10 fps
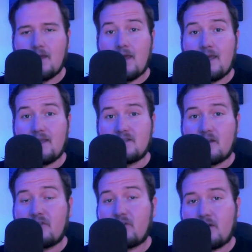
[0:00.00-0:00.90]
His
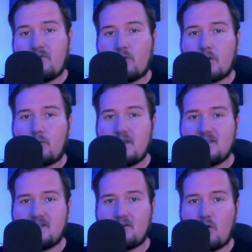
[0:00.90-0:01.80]

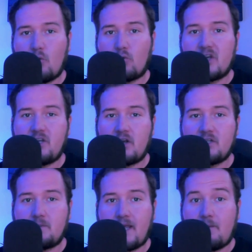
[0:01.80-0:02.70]
34.0 rushing yards
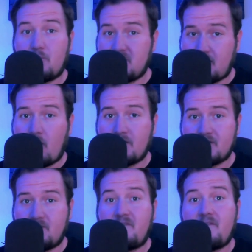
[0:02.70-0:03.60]
per game was
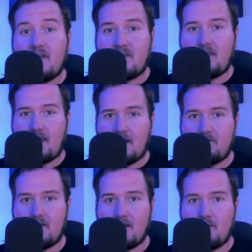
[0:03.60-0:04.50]
also 5th in the
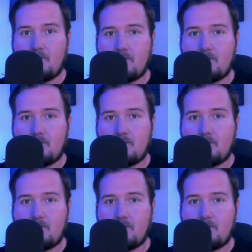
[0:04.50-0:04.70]
NFL,